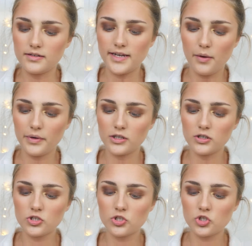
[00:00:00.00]
Now it
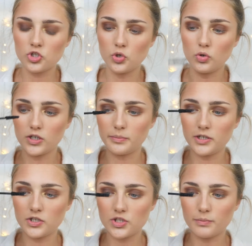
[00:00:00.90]
looks so good
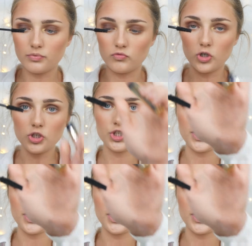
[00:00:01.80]
because the brush